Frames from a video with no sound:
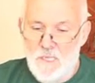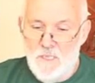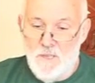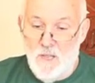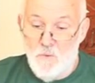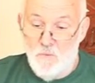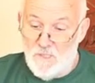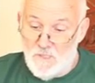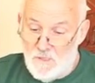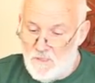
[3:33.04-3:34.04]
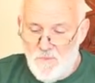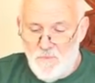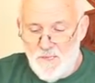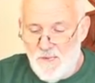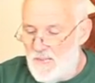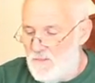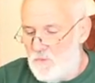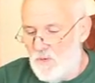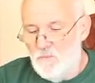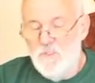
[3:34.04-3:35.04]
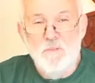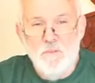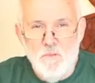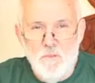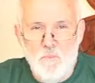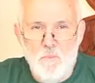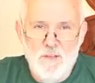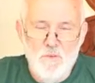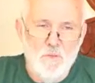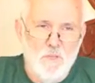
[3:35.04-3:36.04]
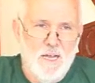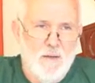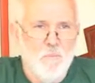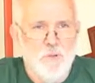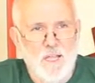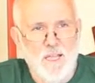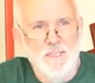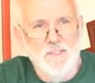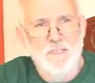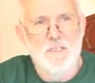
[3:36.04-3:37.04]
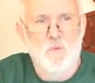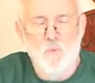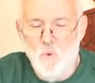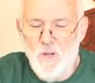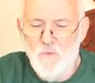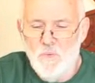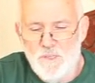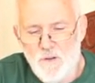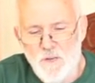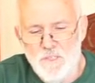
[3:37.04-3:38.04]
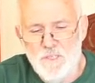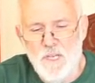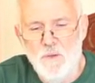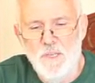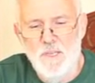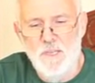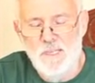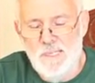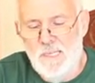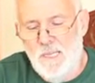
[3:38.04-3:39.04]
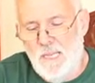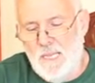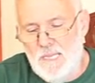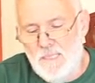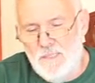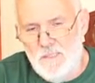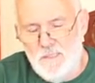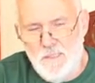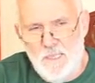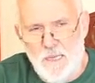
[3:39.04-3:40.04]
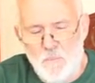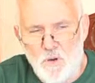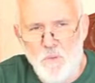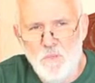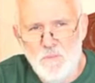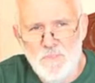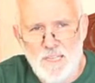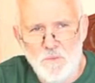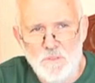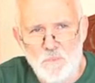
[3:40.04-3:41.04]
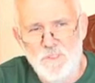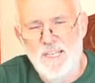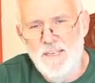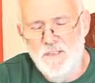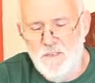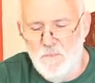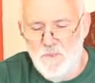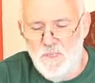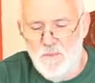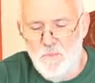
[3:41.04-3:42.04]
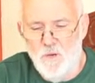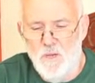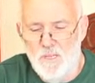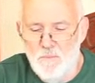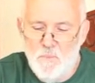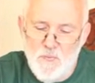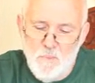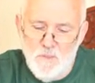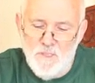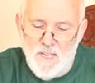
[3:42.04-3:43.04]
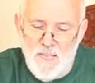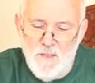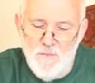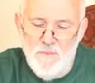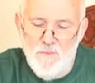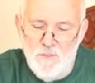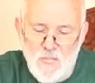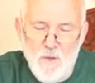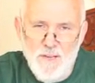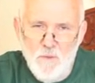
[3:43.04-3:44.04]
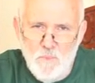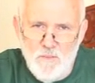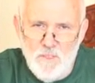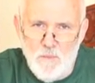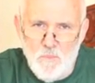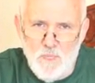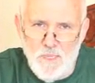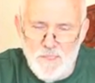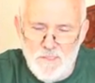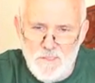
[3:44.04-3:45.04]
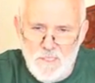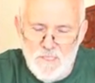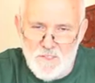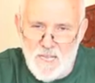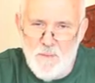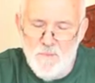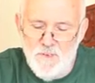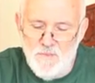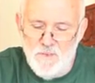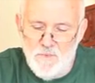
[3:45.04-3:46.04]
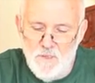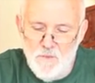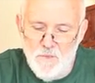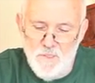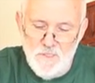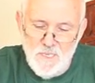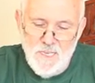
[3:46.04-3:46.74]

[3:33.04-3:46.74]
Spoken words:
So we definitely don't have a problem with bevel up planes. What we're trying to show here is a problem that was presented to me by people that have low angle bevel up planes, sharpened at 50 degrees.